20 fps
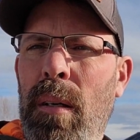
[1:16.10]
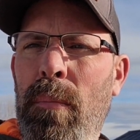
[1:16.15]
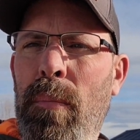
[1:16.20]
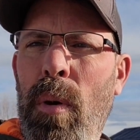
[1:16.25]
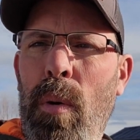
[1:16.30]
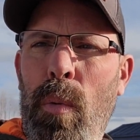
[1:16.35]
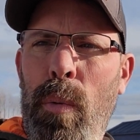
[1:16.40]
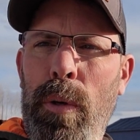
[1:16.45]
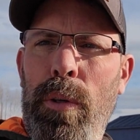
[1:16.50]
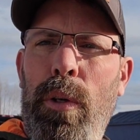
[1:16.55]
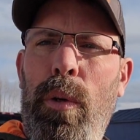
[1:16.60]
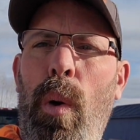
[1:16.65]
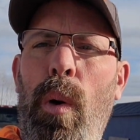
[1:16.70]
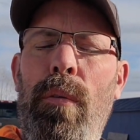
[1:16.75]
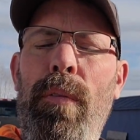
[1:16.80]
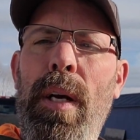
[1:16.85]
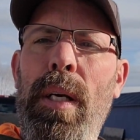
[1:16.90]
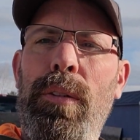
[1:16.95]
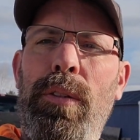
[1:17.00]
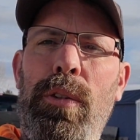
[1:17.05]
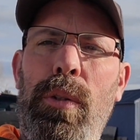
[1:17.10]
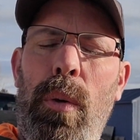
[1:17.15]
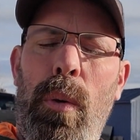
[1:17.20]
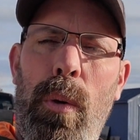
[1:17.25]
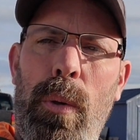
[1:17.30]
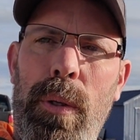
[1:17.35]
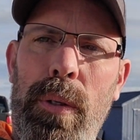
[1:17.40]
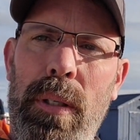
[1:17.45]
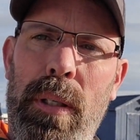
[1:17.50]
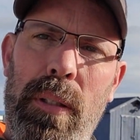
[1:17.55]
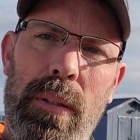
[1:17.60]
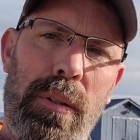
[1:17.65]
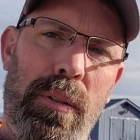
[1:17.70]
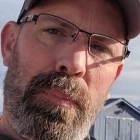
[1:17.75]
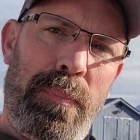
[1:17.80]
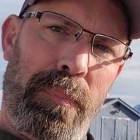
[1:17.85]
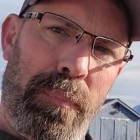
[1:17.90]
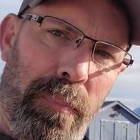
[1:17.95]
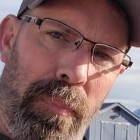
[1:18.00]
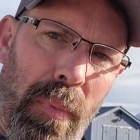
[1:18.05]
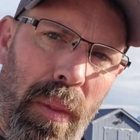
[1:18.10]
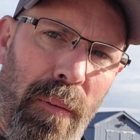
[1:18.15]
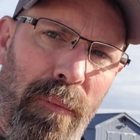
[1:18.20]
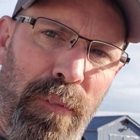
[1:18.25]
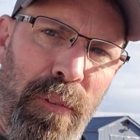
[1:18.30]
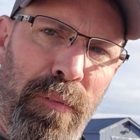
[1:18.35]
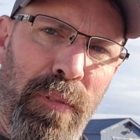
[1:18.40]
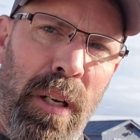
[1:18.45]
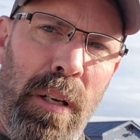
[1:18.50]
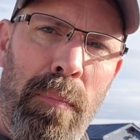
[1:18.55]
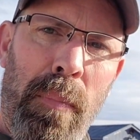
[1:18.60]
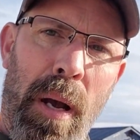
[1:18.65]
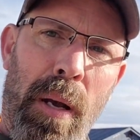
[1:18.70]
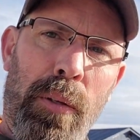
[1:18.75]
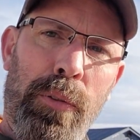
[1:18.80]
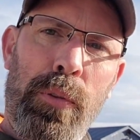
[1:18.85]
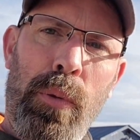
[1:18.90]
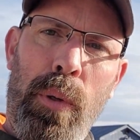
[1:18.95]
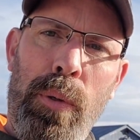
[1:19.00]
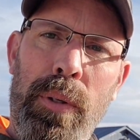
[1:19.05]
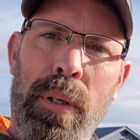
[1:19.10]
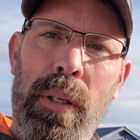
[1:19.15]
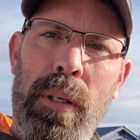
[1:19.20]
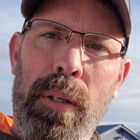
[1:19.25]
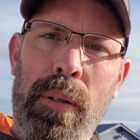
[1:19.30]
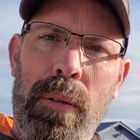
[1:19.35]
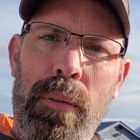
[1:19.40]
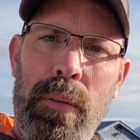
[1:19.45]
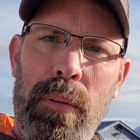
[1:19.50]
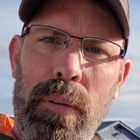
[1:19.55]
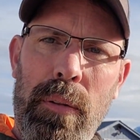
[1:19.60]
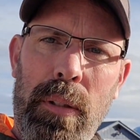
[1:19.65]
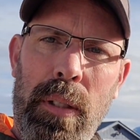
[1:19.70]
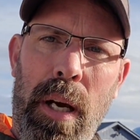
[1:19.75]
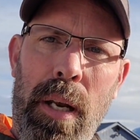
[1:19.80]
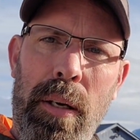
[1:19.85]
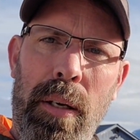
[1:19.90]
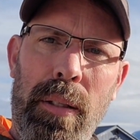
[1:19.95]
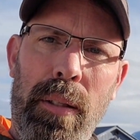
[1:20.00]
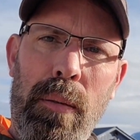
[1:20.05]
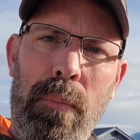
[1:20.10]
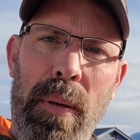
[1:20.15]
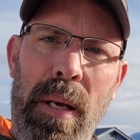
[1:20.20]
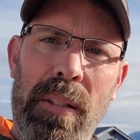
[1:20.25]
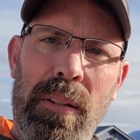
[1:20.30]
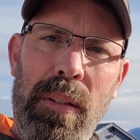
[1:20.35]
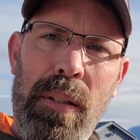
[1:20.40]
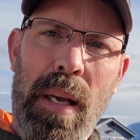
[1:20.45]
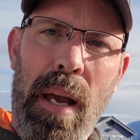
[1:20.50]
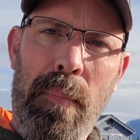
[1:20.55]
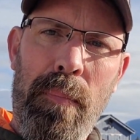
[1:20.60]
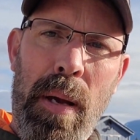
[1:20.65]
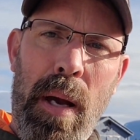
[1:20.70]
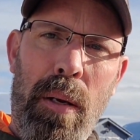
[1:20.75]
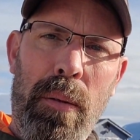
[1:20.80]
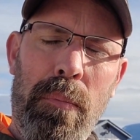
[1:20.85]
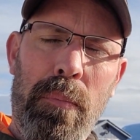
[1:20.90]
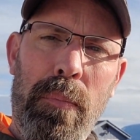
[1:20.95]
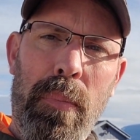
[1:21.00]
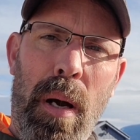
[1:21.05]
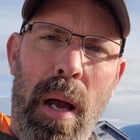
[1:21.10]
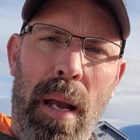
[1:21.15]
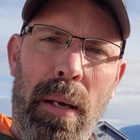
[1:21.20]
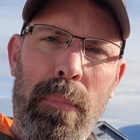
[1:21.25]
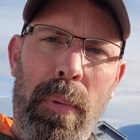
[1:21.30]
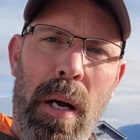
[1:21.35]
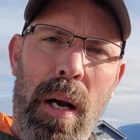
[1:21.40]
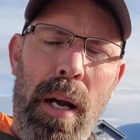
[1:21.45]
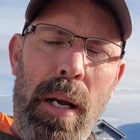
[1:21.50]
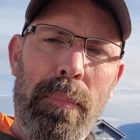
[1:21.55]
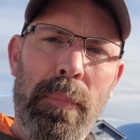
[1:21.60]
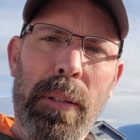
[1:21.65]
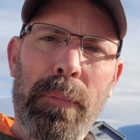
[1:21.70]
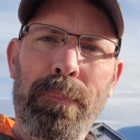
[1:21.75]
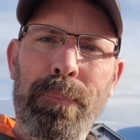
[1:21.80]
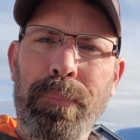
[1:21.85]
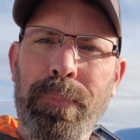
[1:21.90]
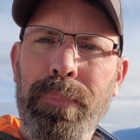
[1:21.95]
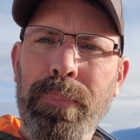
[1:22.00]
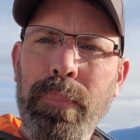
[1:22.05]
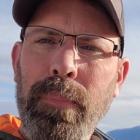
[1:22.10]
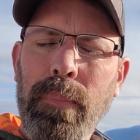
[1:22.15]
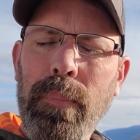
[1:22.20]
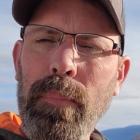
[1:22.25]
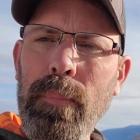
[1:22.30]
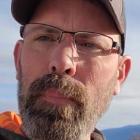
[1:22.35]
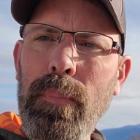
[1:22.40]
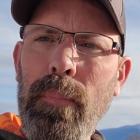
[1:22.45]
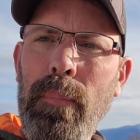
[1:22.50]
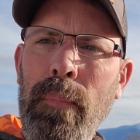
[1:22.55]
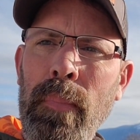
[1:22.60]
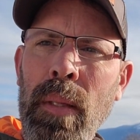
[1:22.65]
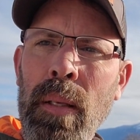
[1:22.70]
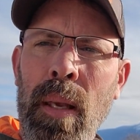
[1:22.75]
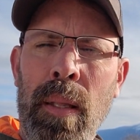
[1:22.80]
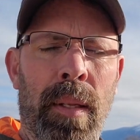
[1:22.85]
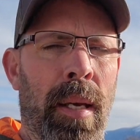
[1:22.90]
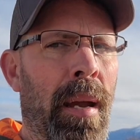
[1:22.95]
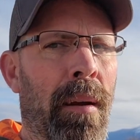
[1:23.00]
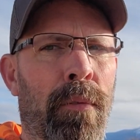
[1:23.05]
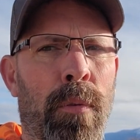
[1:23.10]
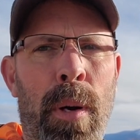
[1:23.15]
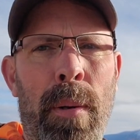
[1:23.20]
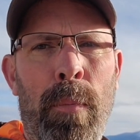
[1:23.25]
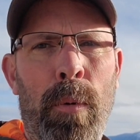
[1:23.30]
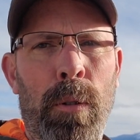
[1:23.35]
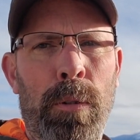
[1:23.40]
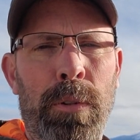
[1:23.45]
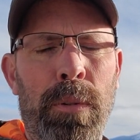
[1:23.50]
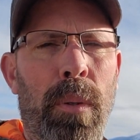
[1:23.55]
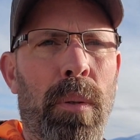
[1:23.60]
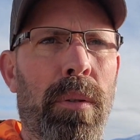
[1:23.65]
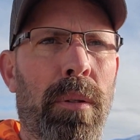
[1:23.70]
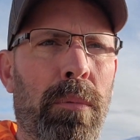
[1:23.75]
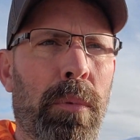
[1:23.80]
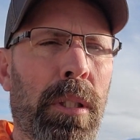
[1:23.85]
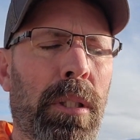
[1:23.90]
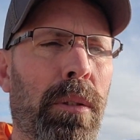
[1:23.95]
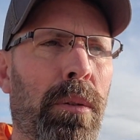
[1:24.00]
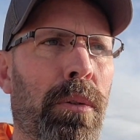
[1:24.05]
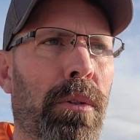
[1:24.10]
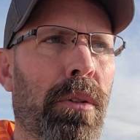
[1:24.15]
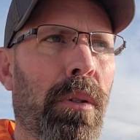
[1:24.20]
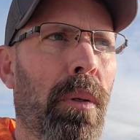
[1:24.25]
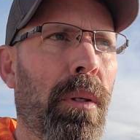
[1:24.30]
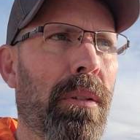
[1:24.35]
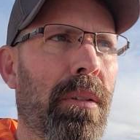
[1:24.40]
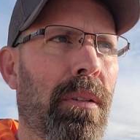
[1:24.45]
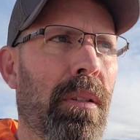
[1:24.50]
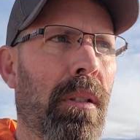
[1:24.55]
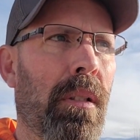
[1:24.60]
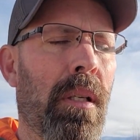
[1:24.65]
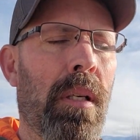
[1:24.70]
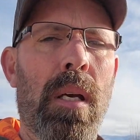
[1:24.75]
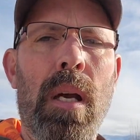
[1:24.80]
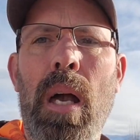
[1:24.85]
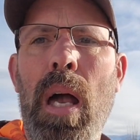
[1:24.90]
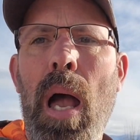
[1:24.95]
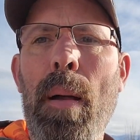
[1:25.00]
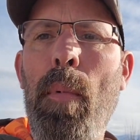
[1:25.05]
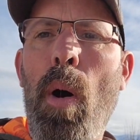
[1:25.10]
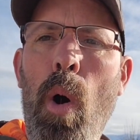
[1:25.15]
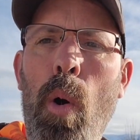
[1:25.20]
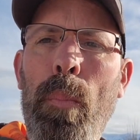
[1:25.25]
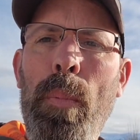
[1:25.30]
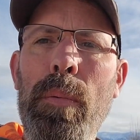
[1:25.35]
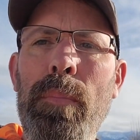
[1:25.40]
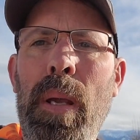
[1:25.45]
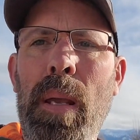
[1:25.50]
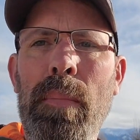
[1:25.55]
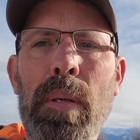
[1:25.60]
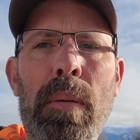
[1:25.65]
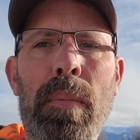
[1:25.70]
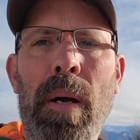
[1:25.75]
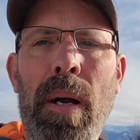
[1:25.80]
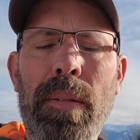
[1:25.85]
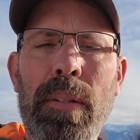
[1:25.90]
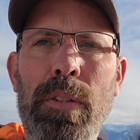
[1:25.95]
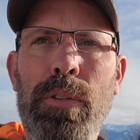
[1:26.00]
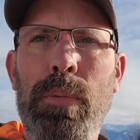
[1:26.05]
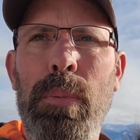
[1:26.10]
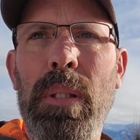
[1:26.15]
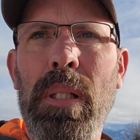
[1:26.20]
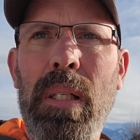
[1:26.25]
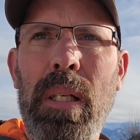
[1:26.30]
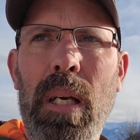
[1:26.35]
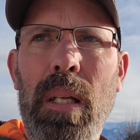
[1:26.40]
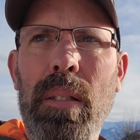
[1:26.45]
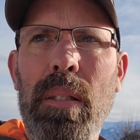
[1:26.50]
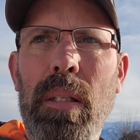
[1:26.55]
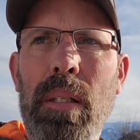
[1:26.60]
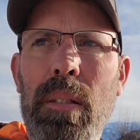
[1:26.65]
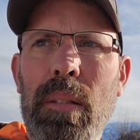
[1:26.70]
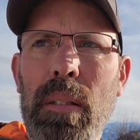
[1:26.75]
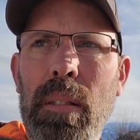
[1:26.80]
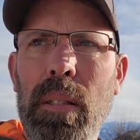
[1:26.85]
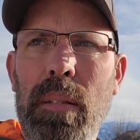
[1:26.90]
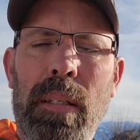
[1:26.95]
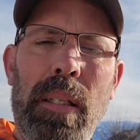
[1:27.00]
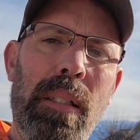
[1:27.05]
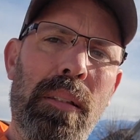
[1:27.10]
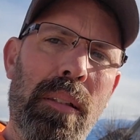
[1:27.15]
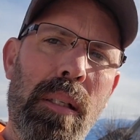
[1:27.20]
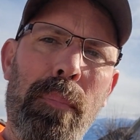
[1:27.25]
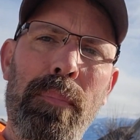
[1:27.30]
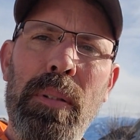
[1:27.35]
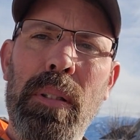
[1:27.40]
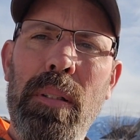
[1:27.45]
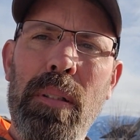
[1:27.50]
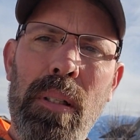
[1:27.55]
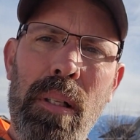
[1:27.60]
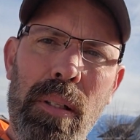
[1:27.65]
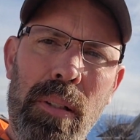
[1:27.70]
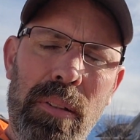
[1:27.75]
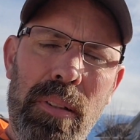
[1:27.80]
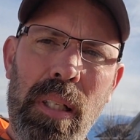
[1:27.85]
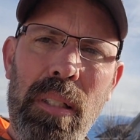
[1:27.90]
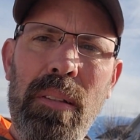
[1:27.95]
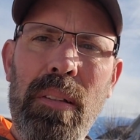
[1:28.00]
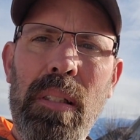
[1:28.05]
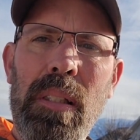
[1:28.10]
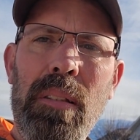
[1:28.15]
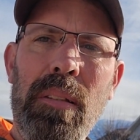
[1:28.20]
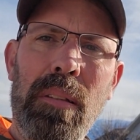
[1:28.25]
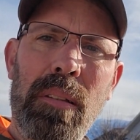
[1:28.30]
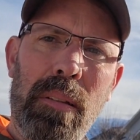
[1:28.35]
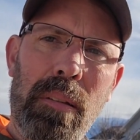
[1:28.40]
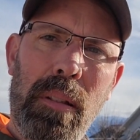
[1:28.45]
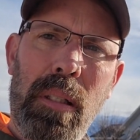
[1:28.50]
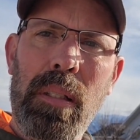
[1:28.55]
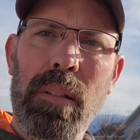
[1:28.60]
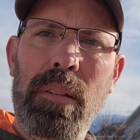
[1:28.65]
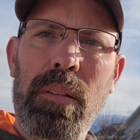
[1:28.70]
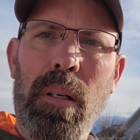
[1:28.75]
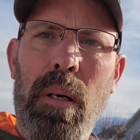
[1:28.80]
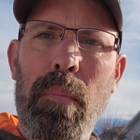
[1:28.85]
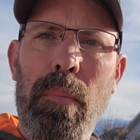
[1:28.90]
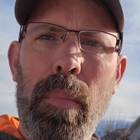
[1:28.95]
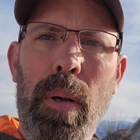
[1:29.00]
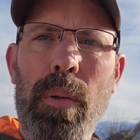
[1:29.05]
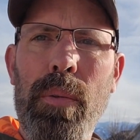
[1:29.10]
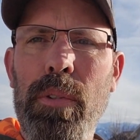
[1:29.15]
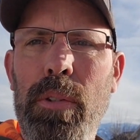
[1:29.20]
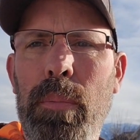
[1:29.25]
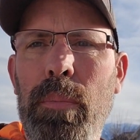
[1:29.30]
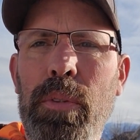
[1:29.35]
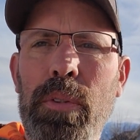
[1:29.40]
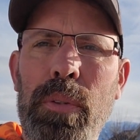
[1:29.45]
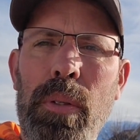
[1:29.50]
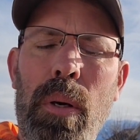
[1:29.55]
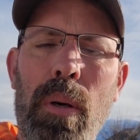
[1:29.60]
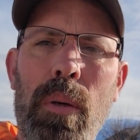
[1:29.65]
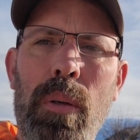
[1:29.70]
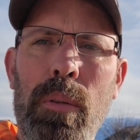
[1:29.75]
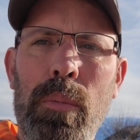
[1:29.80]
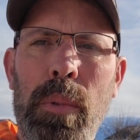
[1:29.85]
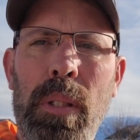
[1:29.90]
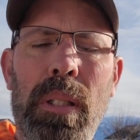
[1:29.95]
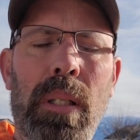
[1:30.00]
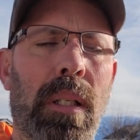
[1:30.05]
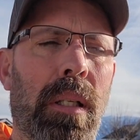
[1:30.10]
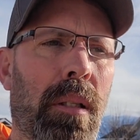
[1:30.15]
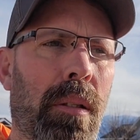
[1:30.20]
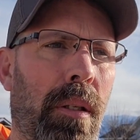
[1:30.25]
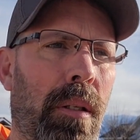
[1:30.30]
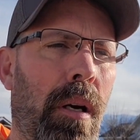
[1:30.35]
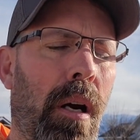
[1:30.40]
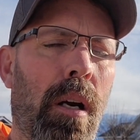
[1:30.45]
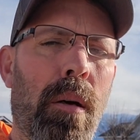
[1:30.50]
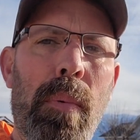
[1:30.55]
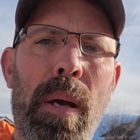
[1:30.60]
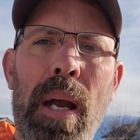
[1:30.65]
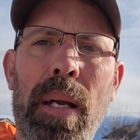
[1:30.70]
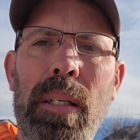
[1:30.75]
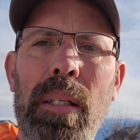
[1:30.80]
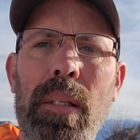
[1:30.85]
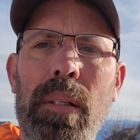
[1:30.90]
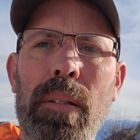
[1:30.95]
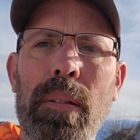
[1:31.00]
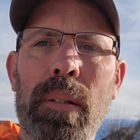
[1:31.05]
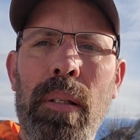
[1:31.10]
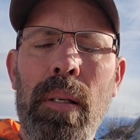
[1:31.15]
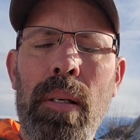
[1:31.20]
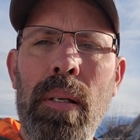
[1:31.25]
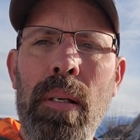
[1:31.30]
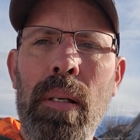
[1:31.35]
But where the Corvette's stored is 15 miles north here, kind of at the base of that mountain back behind me. And they have way more snow than we do. So I'm hoping maybe by this weekend that it gets up into the 60s and can start melting some snow, and we can get the car back here